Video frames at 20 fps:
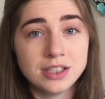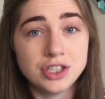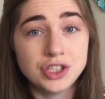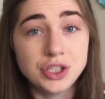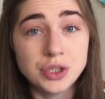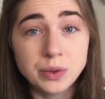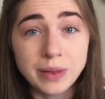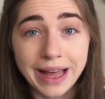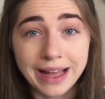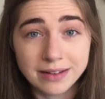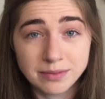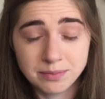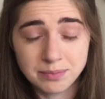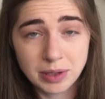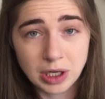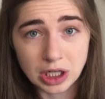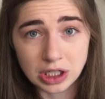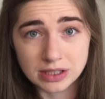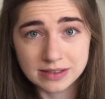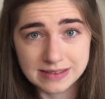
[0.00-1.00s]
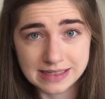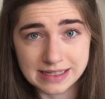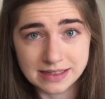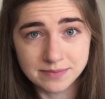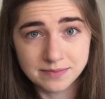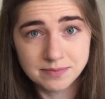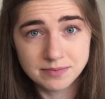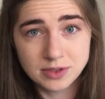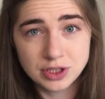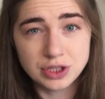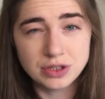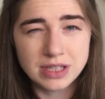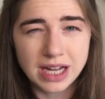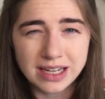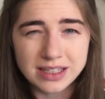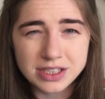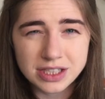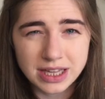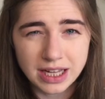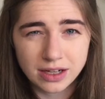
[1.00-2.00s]
do that in person. Do
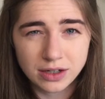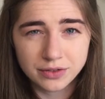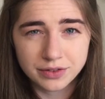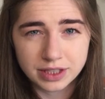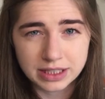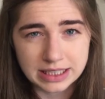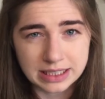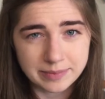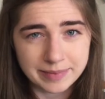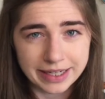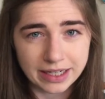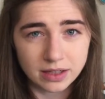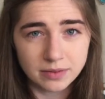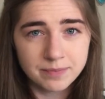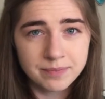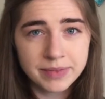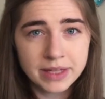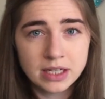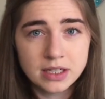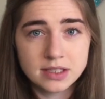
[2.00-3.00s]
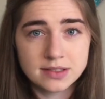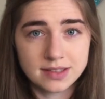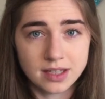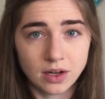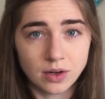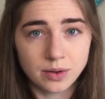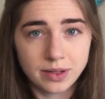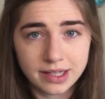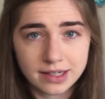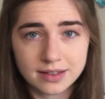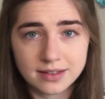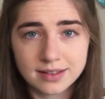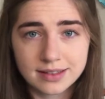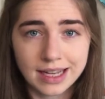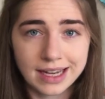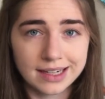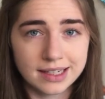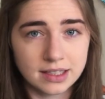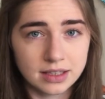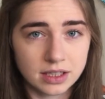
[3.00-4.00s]
not do that over email. So here's
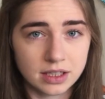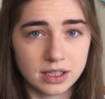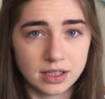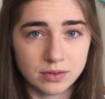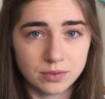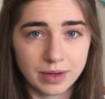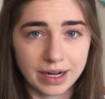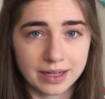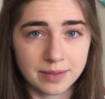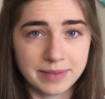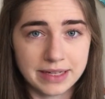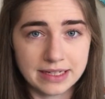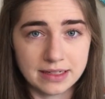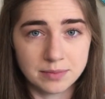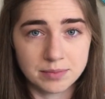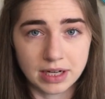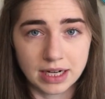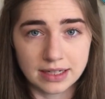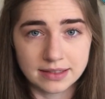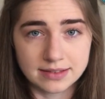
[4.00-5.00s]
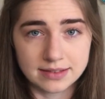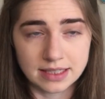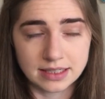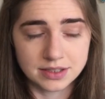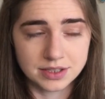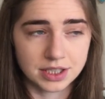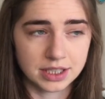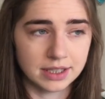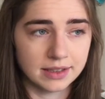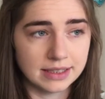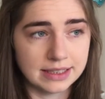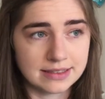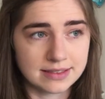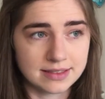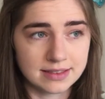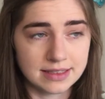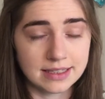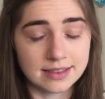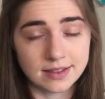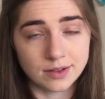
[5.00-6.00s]
kind of the recommended process, or at
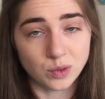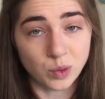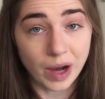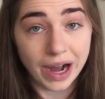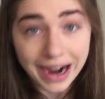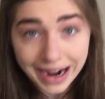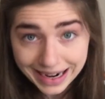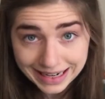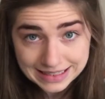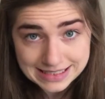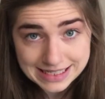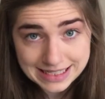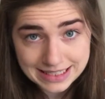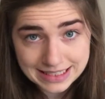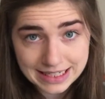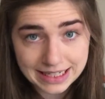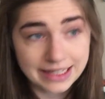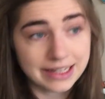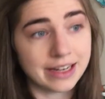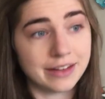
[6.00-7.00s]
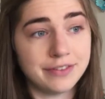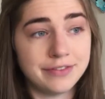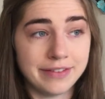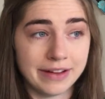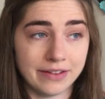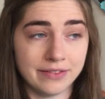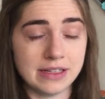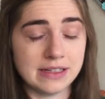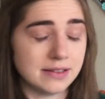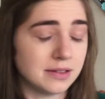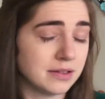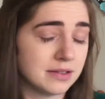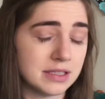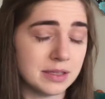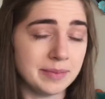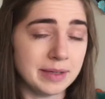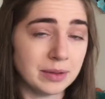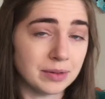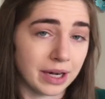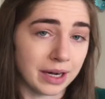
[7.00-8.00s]
least this is what I did, and I found this
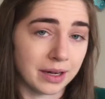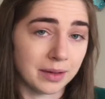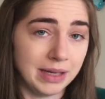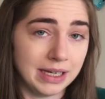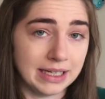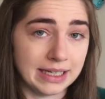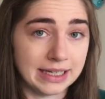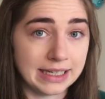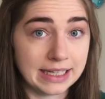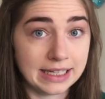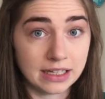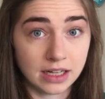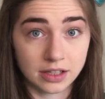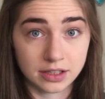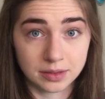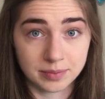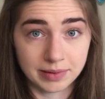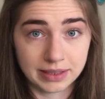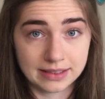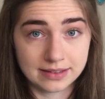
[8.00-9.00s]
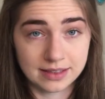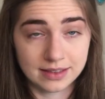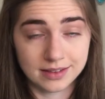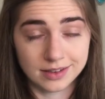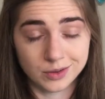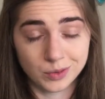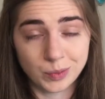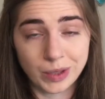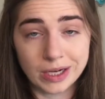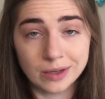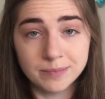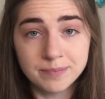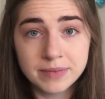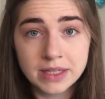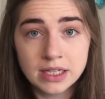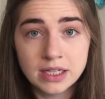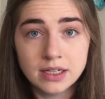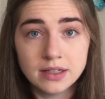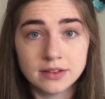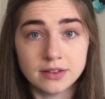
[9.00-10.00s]
to be recommended in other places as well.
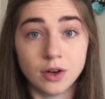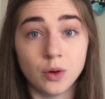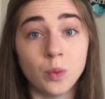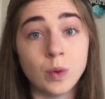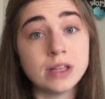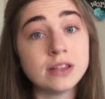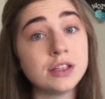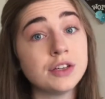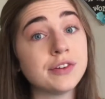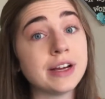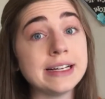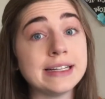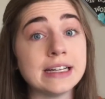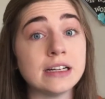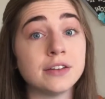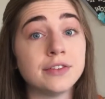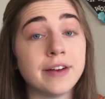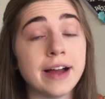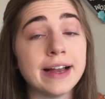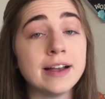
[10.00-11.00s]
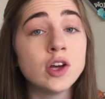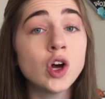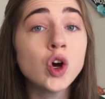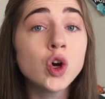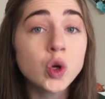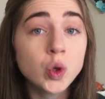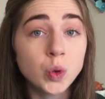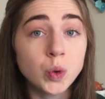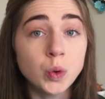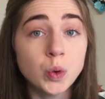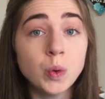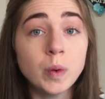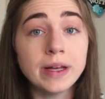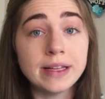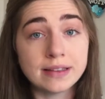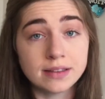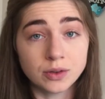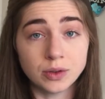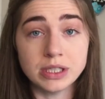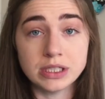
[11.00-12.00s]
So once you've identified who
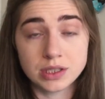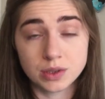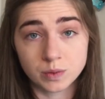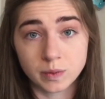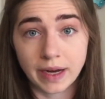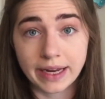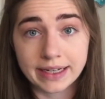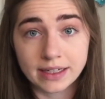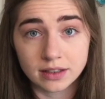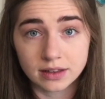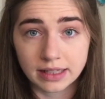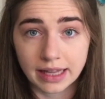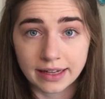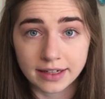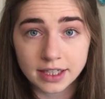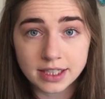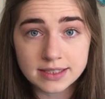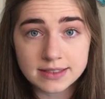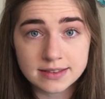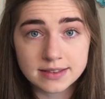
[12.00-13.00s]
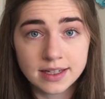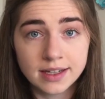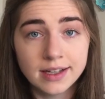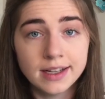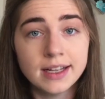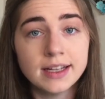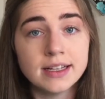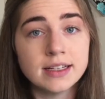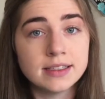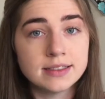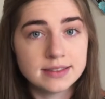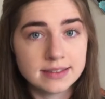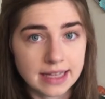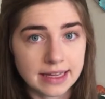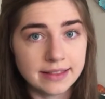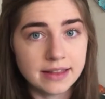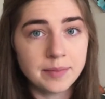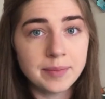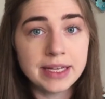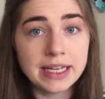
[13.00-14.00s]
is going to write your letters,
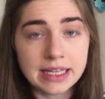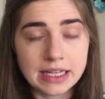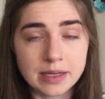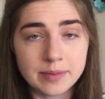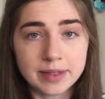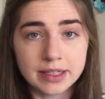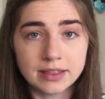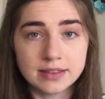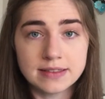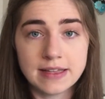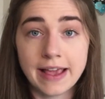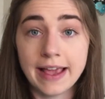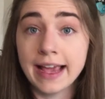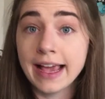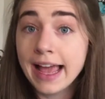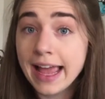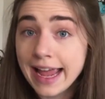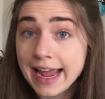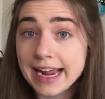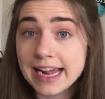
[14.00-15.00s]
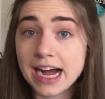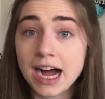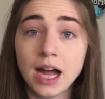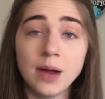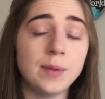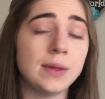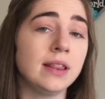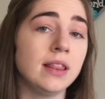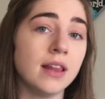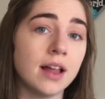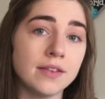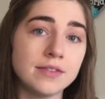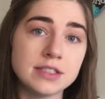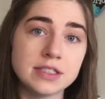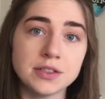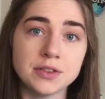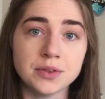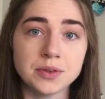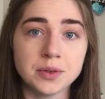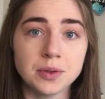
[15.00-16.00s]
send them an email saying, hey, I would love
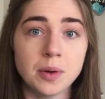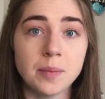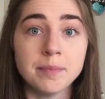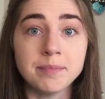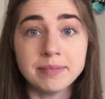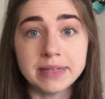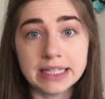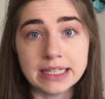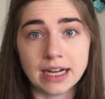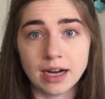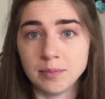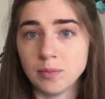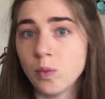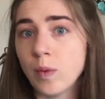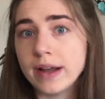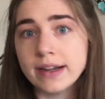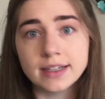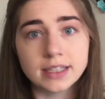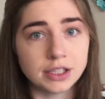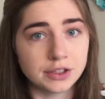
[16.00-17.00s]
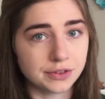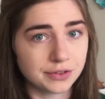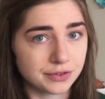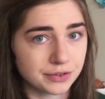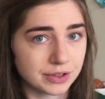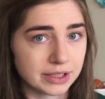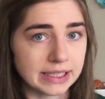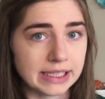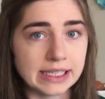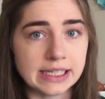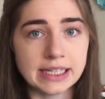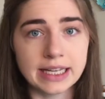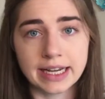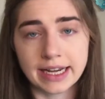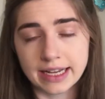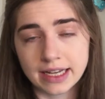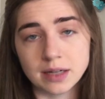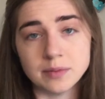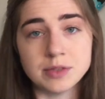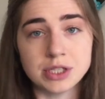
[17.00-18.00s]
to meet up. When are you free? Can
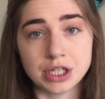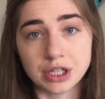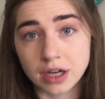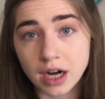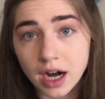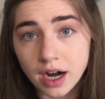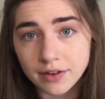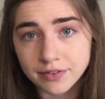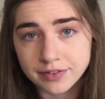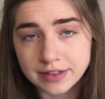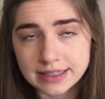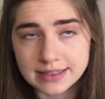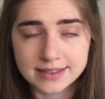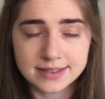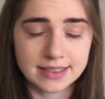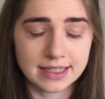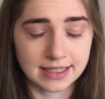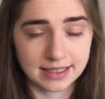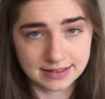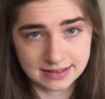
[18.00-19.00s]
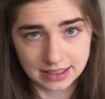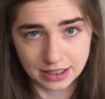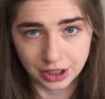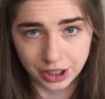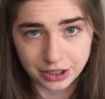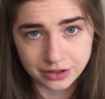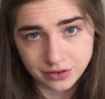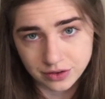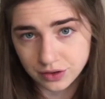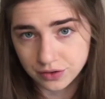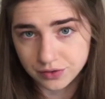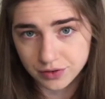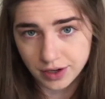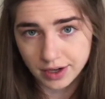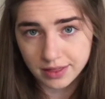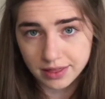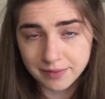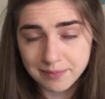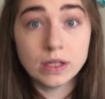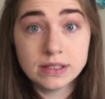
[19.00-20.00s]
I come to your office? Etc. and so
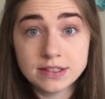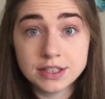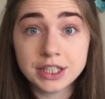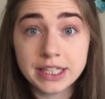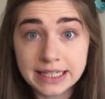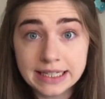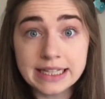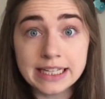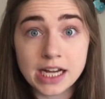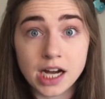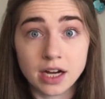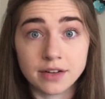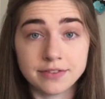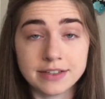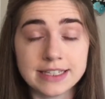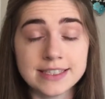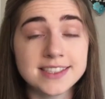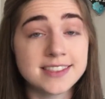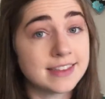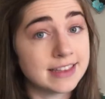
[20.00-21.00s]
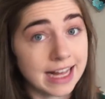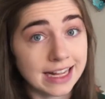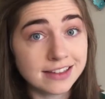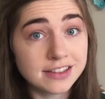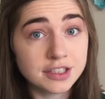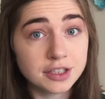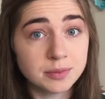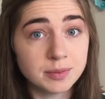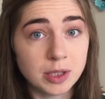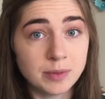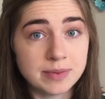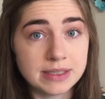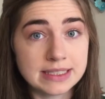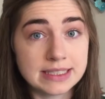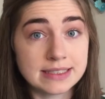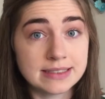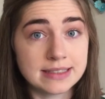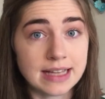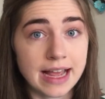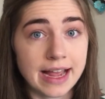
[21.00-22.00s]
forth. Once you're in the office, that's your moment
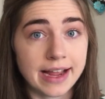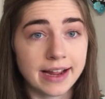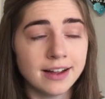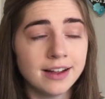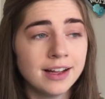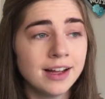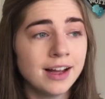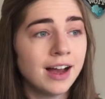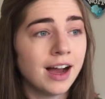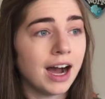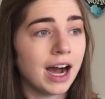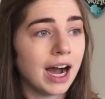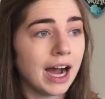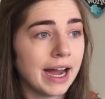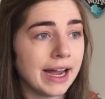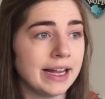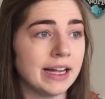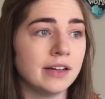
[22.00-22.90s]
to say, I